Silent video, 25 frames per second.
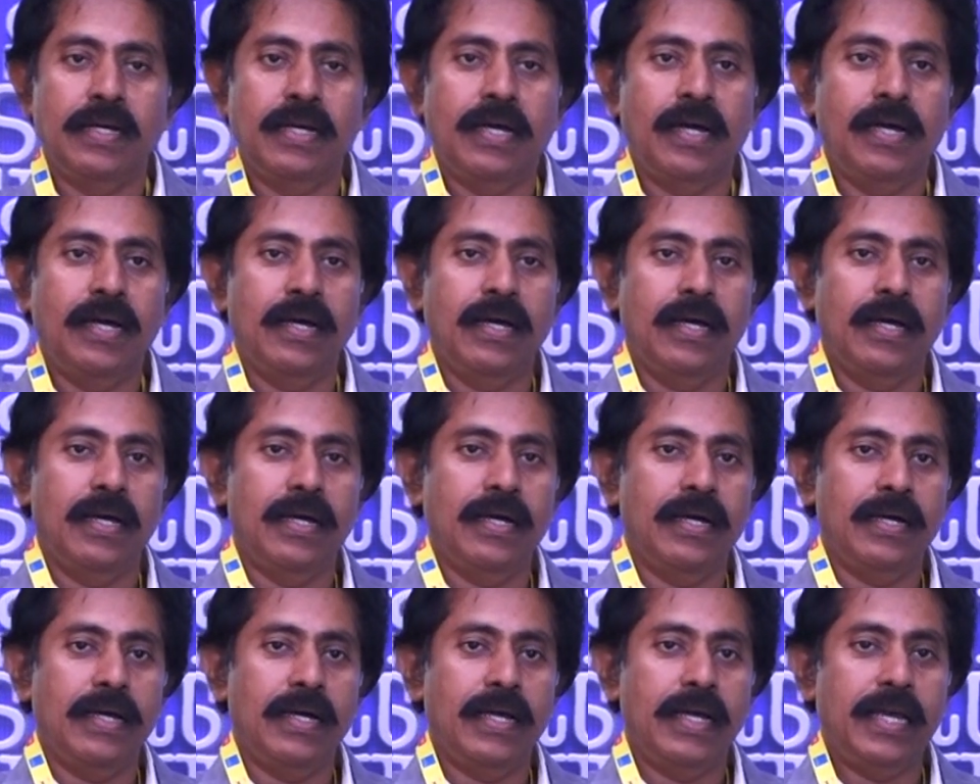
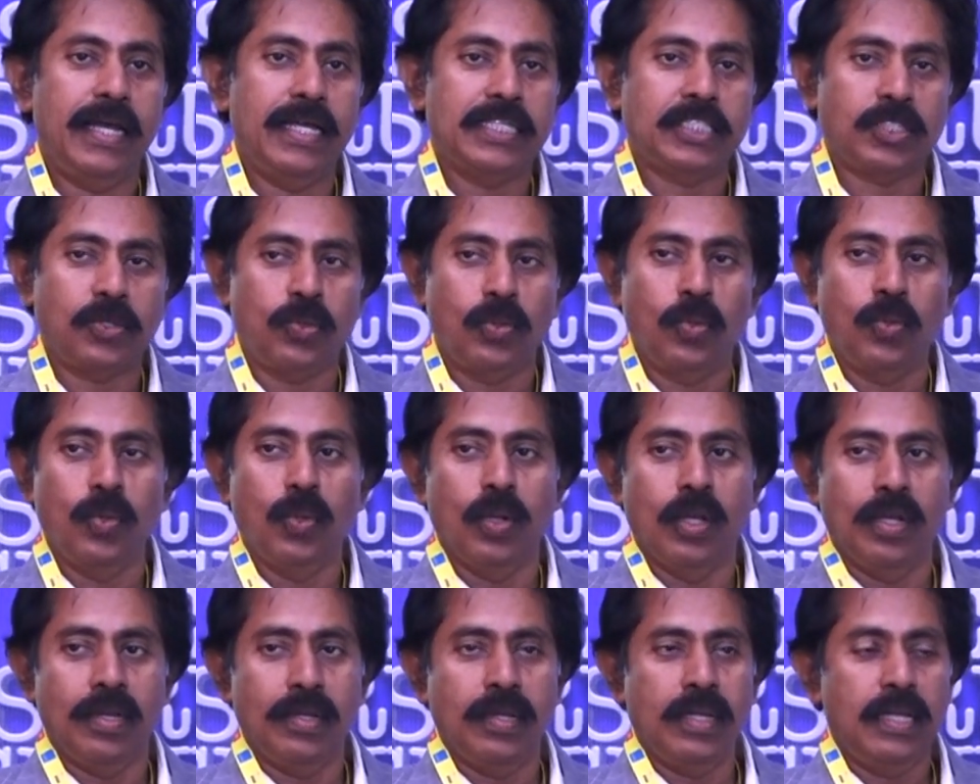a
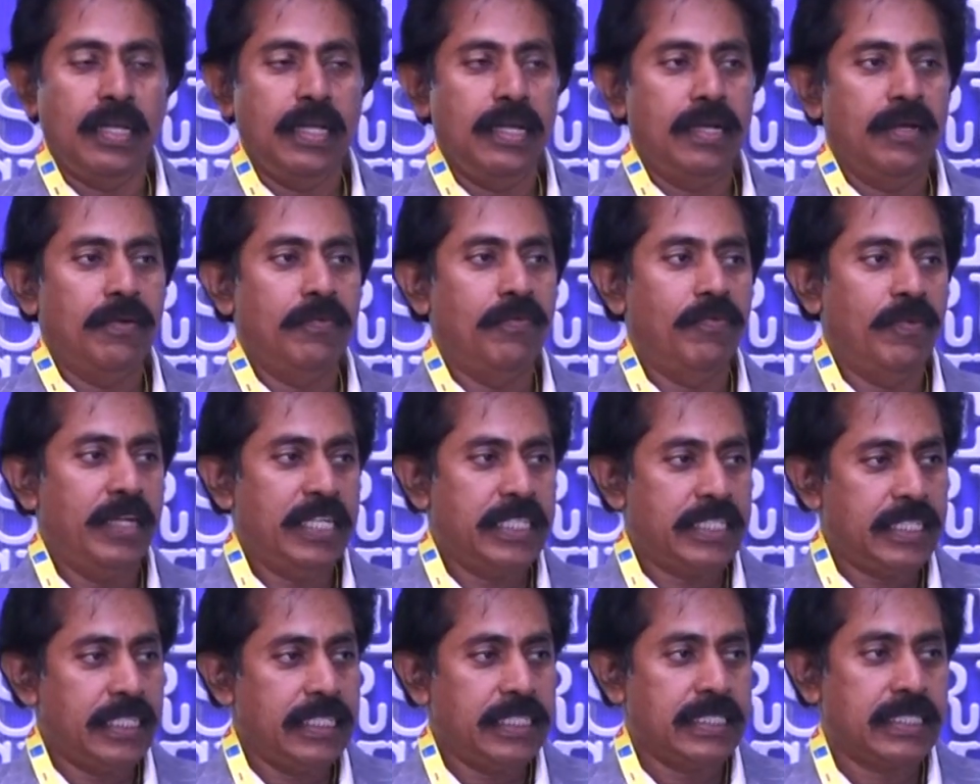school
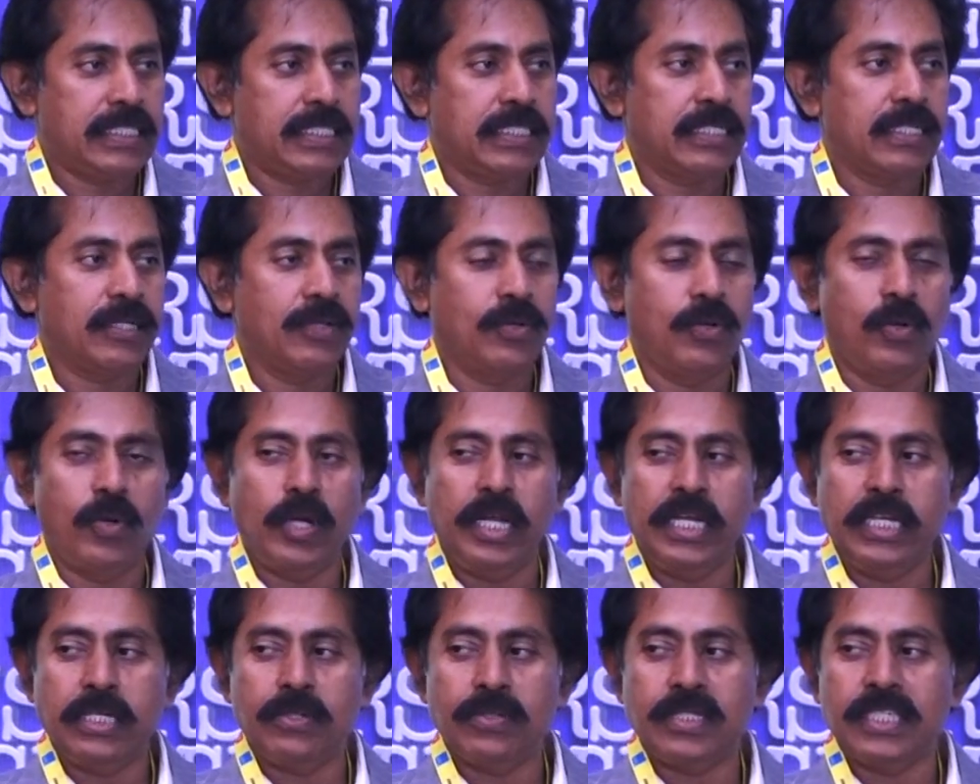which is
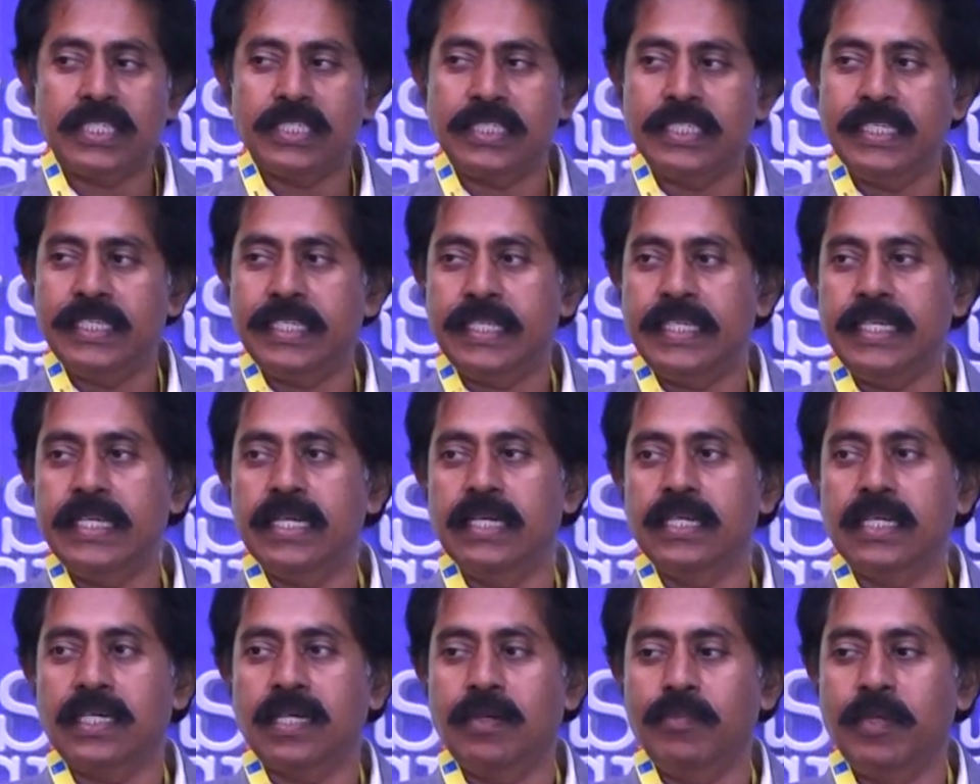going to the city
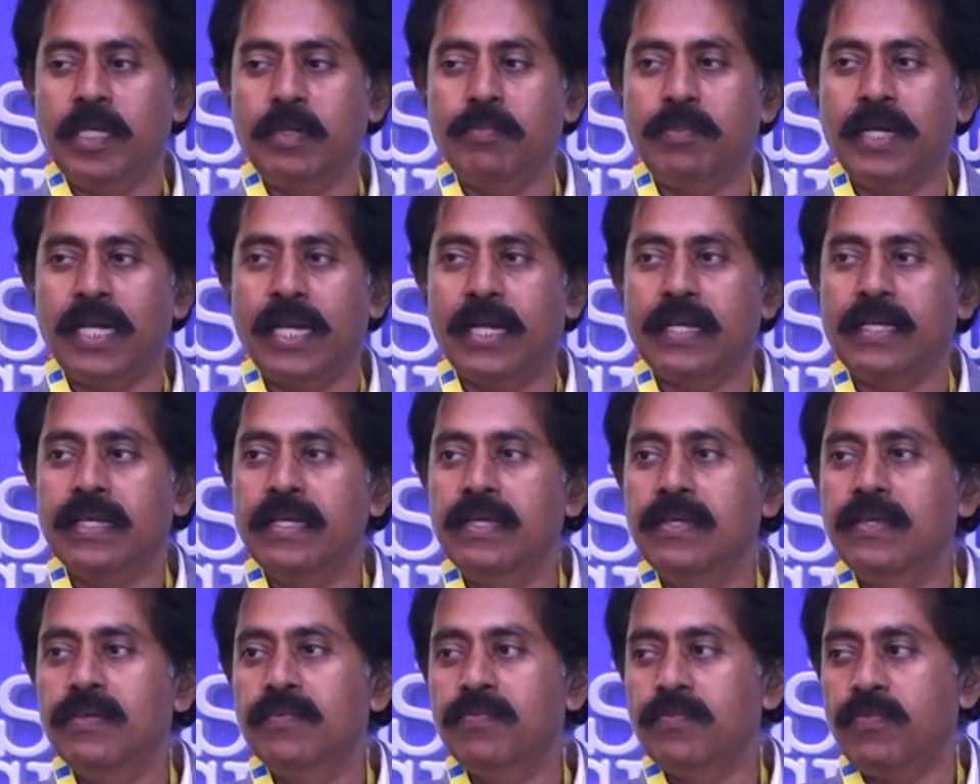and coming back.
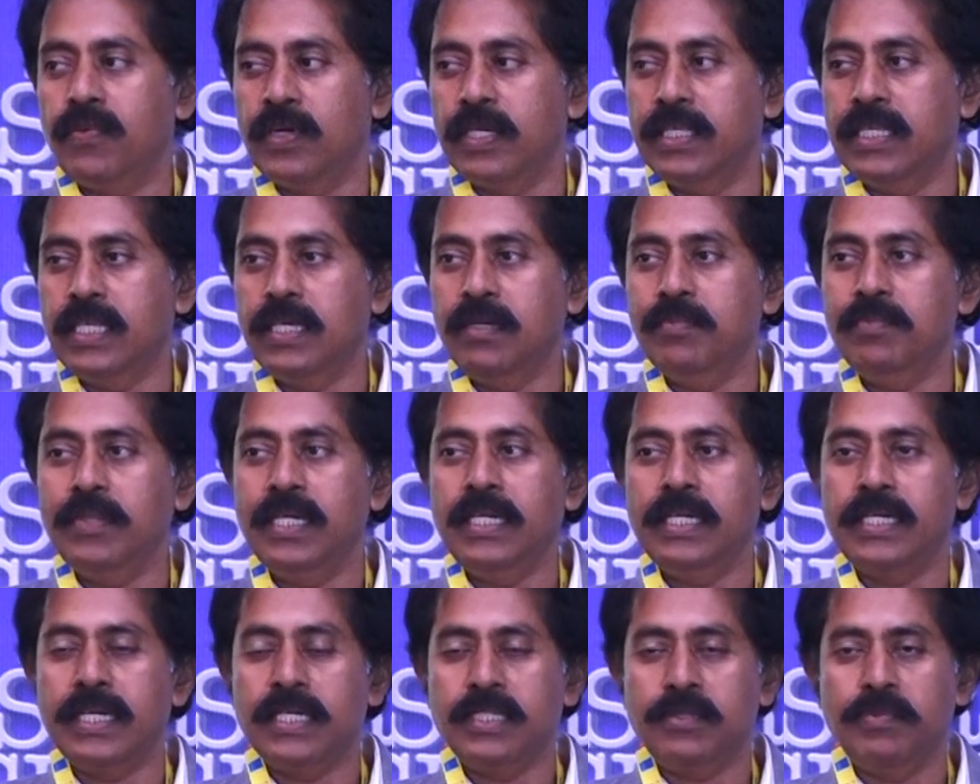For them
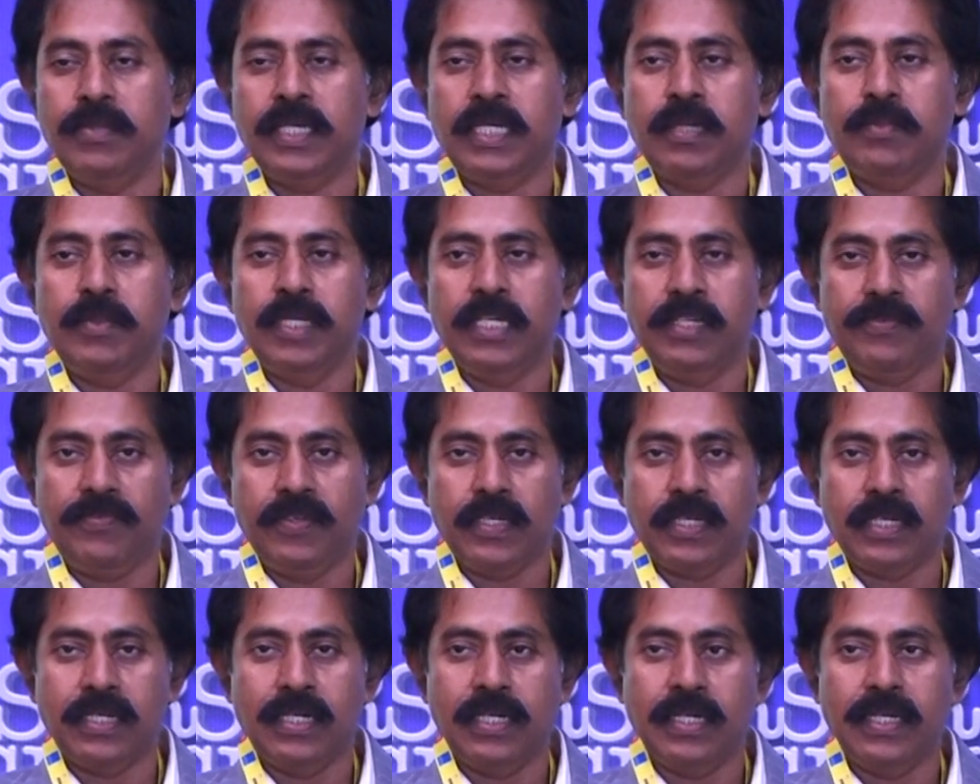it has become
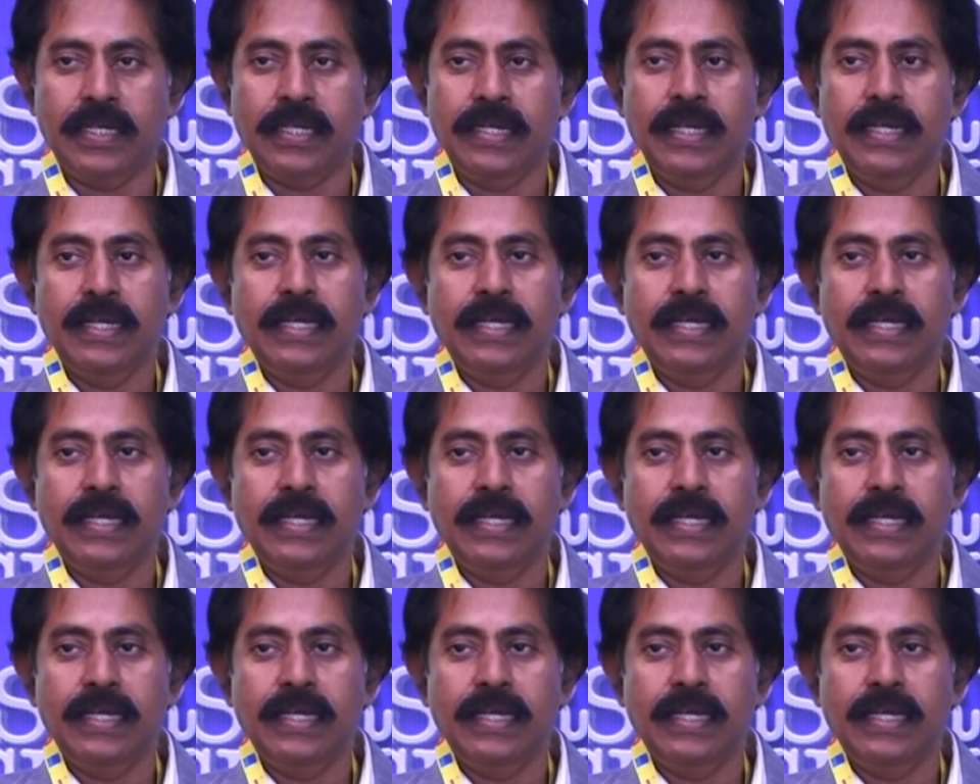difficult.